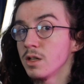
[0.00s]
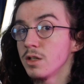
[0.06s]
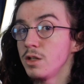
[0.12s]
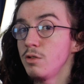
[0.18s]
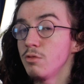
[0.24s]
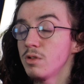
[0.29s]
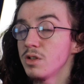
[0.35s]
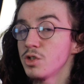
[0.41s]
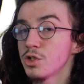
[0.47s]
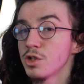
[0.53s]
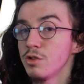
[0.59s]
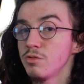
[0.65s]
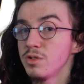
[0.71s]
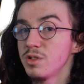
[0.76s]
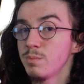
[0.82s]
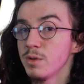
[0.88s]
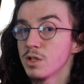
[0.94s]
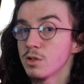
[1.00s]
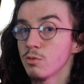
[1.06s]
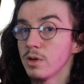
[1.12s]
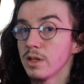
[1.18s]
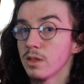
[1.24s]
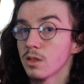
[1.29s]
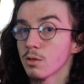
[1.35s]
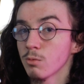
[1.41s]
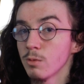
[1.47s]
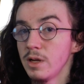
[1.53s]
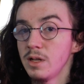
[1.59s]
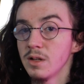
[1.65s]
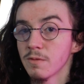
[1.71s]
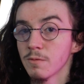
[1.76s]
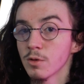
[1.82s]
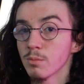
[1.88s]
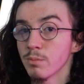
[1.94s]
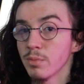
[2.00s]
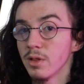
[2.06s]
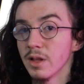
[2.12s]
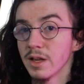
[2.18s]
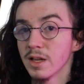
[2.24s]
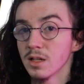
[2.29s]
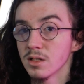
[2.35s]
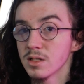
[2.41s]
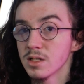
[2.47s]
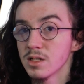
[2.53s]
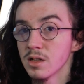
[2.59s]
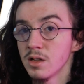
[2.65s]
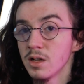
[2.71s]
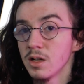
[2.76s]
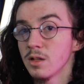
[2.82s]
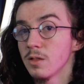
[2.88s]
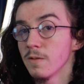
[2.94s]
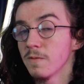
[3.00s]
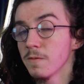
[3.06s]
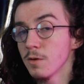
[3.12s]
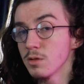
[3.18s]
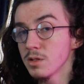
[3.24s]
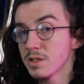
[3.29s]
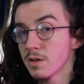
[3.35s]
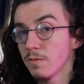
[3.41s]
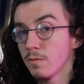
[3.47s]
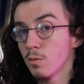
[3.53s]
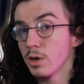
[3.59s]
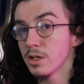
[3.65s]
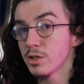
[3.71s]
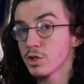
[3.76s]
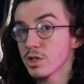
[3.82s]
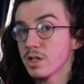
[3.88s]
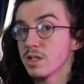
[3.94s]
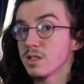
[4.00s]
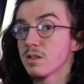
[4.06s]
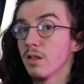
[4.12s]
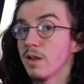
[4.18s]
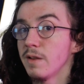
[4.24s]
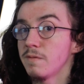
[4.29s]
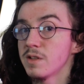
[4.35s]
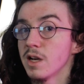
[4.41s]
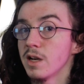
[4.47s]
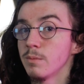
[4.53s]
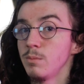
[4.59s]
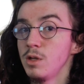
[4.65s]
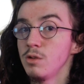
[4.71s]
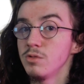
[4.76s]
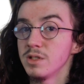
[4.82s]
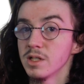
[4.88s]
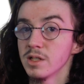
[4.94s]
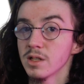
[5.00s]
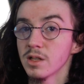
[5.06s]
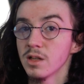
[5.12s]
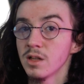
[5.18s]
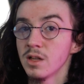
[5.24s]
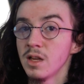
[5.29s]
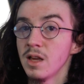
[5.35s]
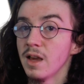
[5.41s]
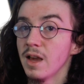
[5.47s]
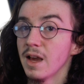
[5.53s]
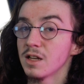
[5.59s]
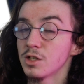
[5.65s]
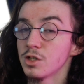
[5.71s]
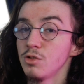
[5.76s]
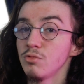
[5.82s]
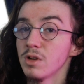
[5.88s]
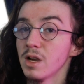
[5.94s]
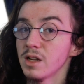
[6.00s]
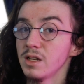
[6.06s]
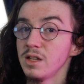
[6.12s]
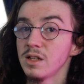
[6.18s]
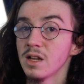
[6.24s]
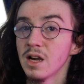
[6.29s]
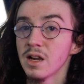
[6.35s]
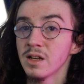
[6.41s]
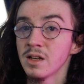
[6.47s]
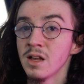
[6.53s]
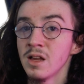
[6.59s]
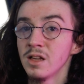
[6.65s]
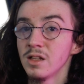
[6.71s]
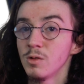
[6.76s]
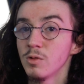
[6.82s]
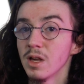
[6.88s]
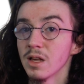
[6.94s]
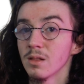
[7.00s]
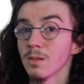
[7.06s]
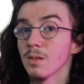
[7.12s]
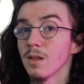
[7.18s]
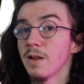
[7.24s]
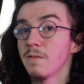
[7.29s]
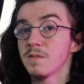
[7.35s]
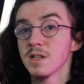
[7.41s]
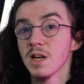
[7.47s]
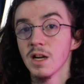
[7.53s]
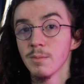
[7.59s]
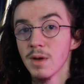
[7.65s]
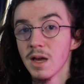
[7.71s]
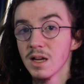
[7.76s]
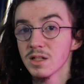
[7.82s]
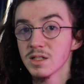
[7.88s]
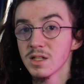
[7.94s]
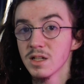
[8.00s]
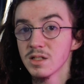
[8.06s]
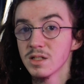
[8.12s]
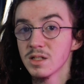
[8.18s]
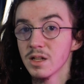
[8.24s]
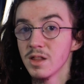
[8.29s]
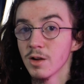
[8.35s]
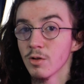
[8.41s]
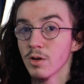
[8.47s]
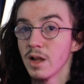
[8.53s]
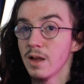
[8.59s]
You can choose between 3 different plans, the first of which is lifetime music. At $2.99, you get lifetime access to their